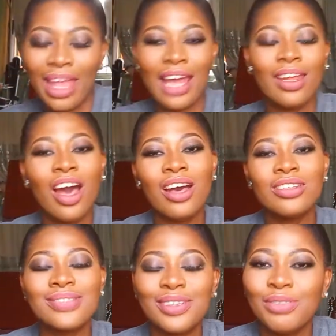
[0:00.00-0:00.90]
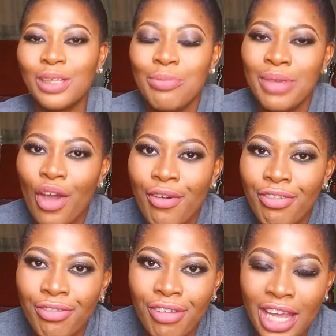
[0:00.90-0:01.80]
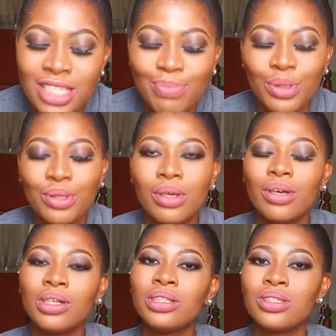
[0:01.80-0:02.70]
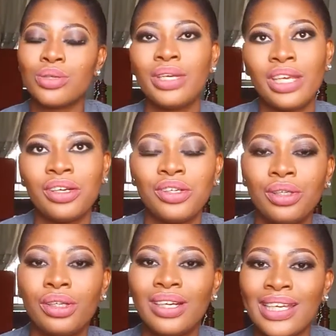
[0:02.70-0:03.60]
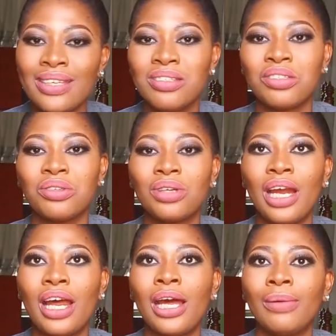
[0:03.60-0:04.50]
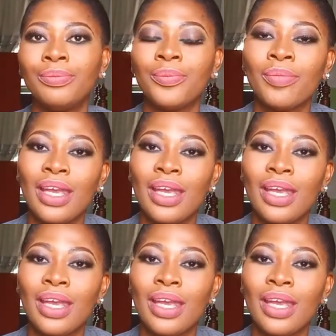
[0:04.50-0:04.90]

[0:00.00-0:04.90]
And also follow me on Facebook, Twitter, Instagram,